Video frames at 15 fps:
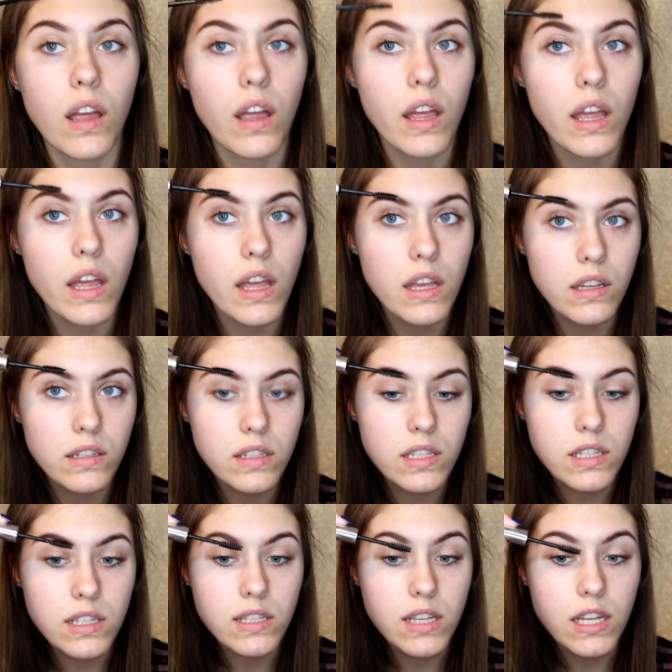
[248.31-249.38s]
And
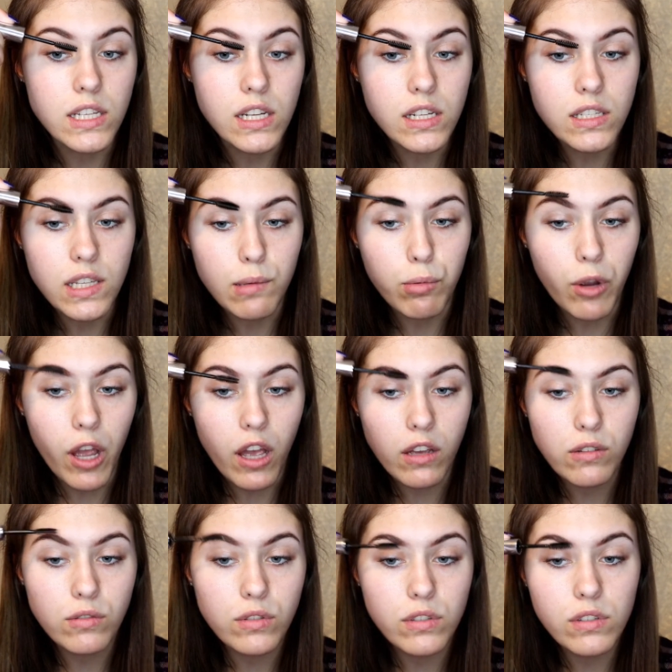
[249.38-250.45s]
setting the
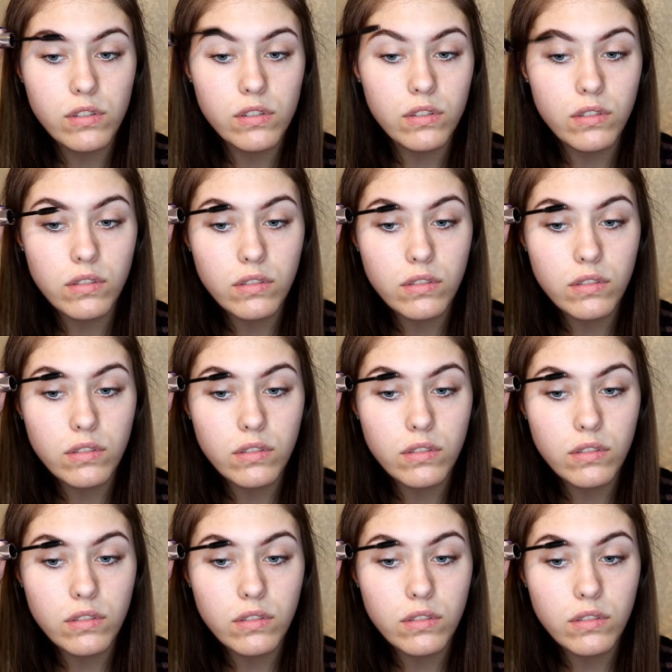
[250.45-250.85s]
brows.